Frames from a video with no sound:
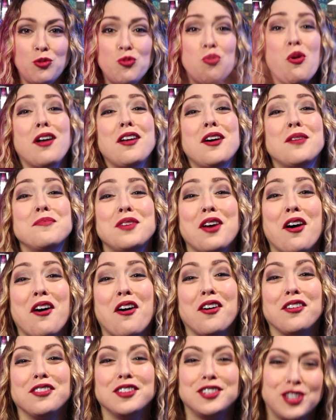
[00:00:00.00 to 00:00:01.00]
What up,
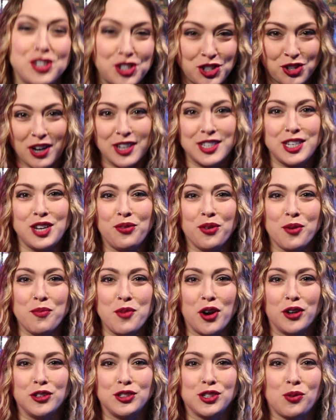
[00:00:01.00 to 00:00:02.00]
y'all? This is Tracy from
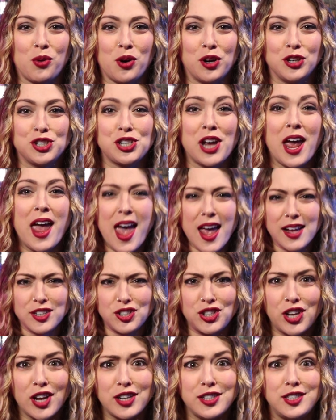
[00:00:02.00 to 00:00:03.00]
Nerd Squish,
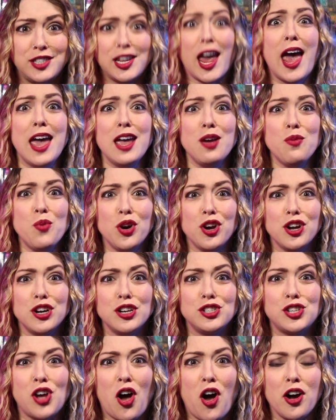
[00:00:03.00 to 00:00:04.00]
and today we're
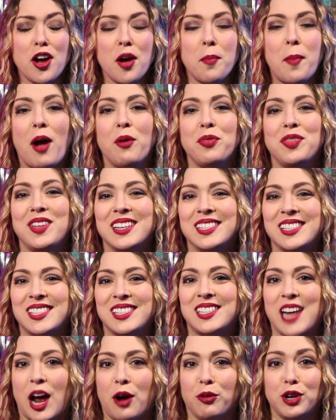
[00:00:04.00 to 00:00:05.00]
going to talk about the
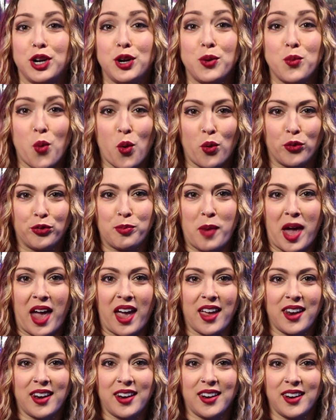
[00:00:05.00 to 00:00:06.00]
Astounding
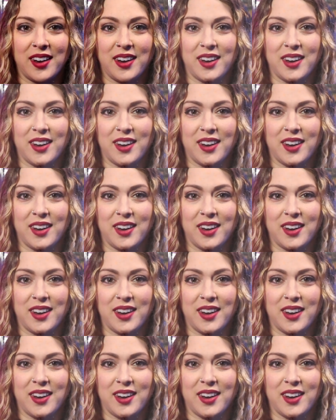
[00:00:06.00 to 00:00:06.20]
Wolfman.